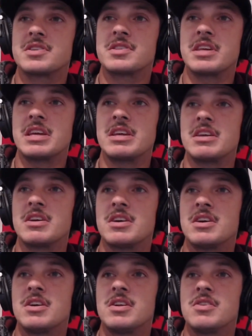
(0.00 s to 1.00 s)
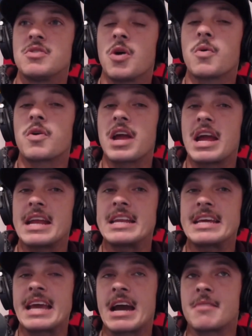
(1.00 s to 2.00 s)
The lower
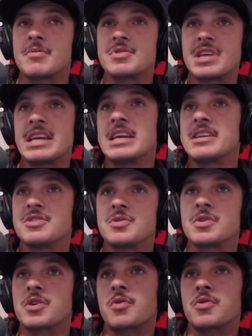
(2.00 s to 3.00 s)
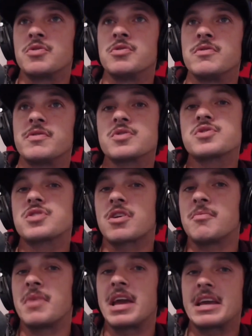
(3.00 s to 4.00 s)
handicappers, they get into a groove, they'll start
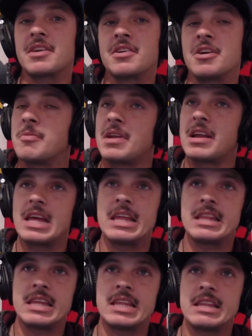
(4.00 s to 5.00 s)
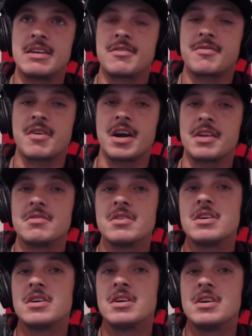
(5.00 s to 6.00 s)
making them, and then they're fine.
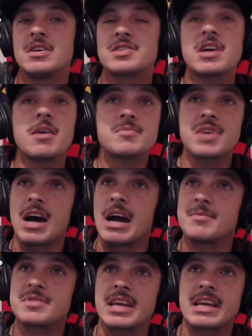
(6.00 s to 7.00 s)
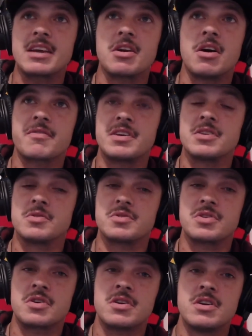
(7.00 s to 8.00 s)
Sometimes they get off
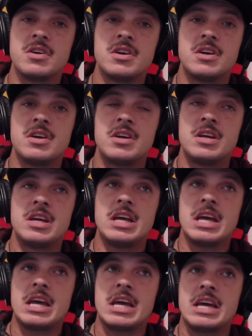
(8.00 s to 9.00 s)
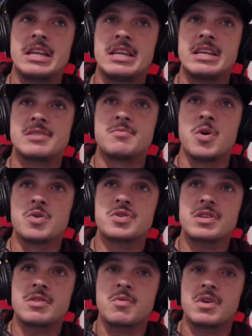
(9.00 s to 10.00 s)
kilter, and it's mostly
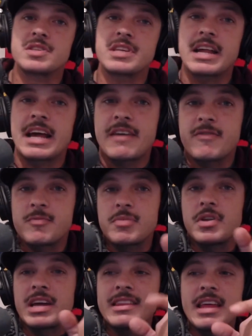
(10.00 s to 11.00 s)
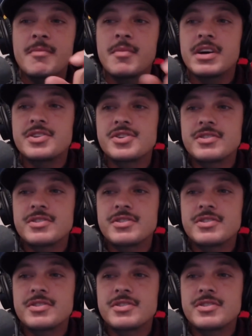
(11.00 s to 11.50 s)
the ones that haven't played that much.